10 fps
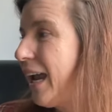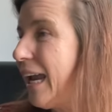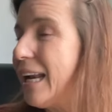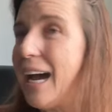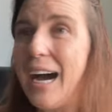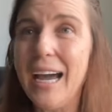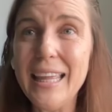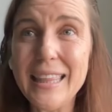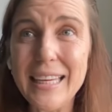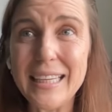And I
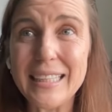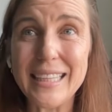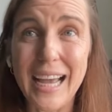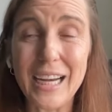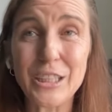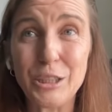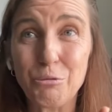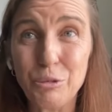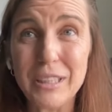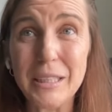think it's actually
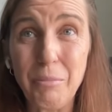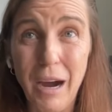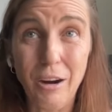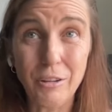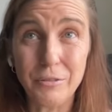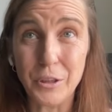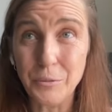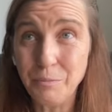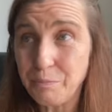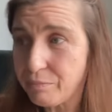really
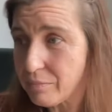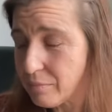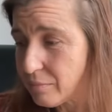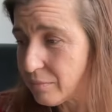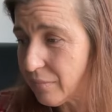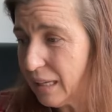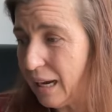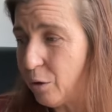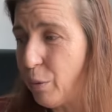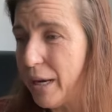powerful
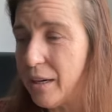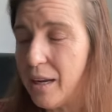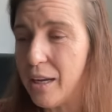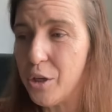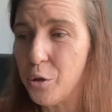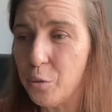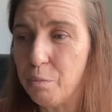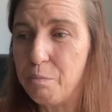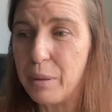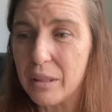when you
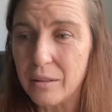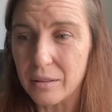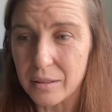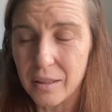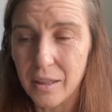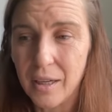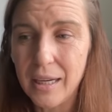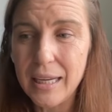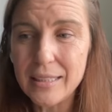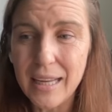build
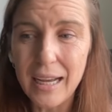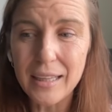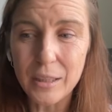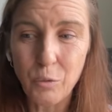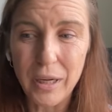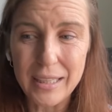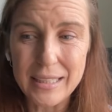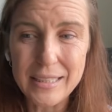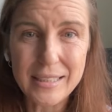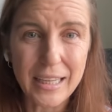exactly what it
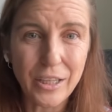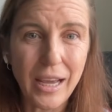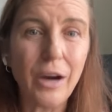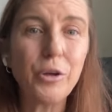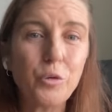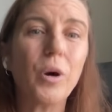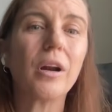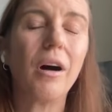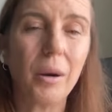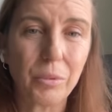is that how you want to
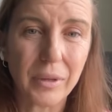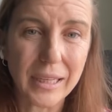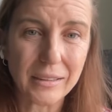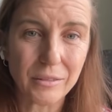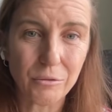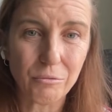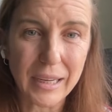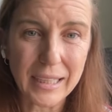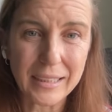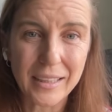operate,
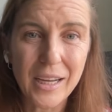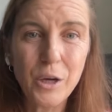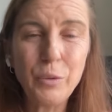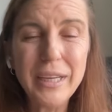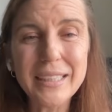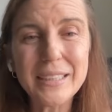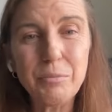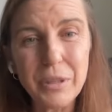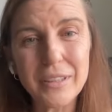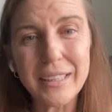right? We get to
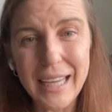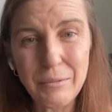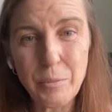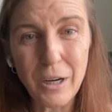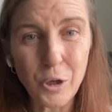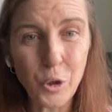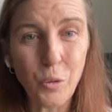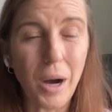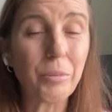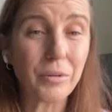build a game about
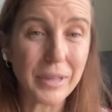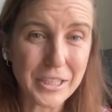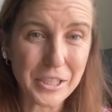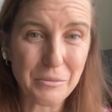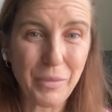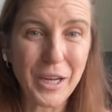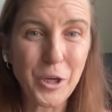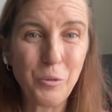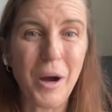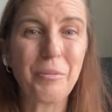cooperation by
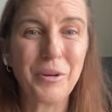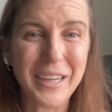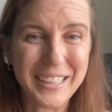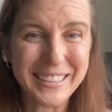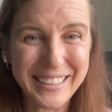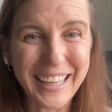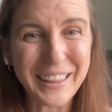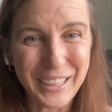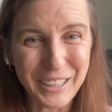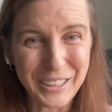cooperating to get
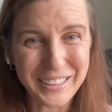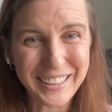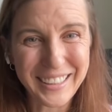there.